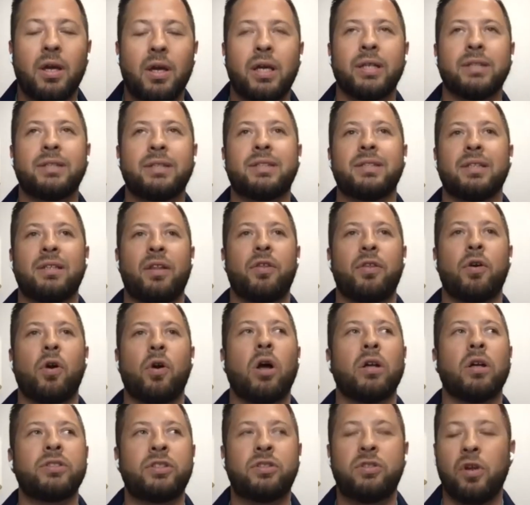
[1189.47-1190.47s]
It's they're
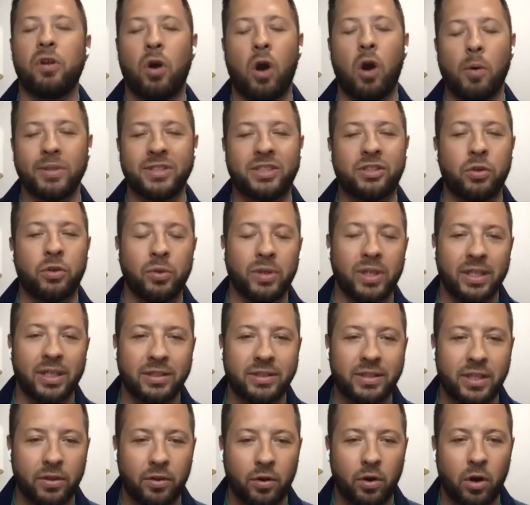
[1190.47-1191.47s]
all they're always tuned
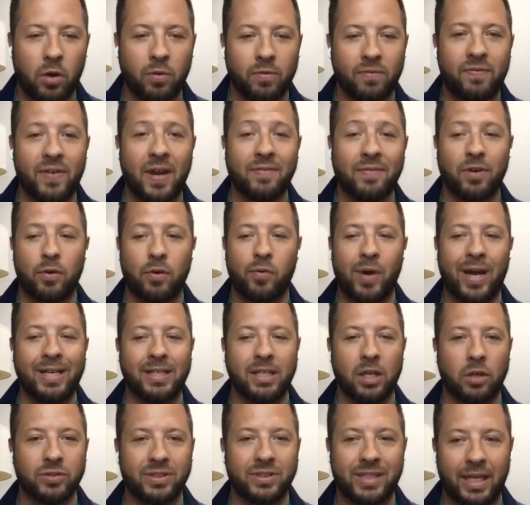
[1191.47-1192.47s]
into their own favorite
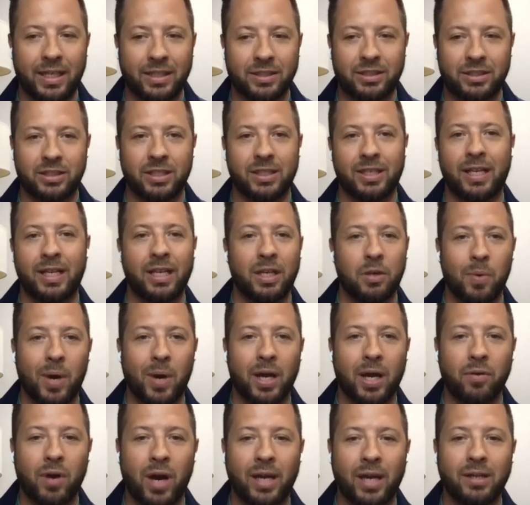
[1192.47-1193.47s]
radio station
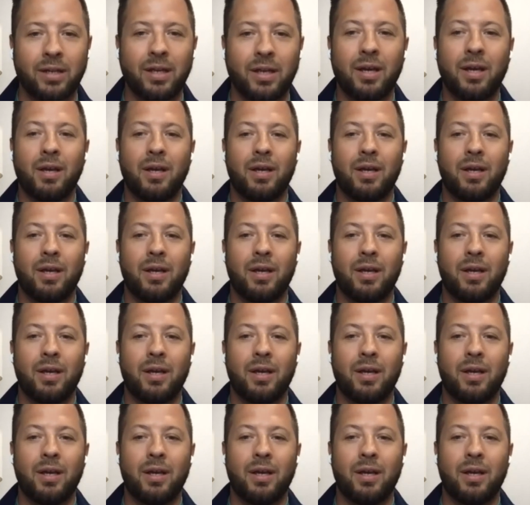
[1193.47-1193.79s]
anyway, right?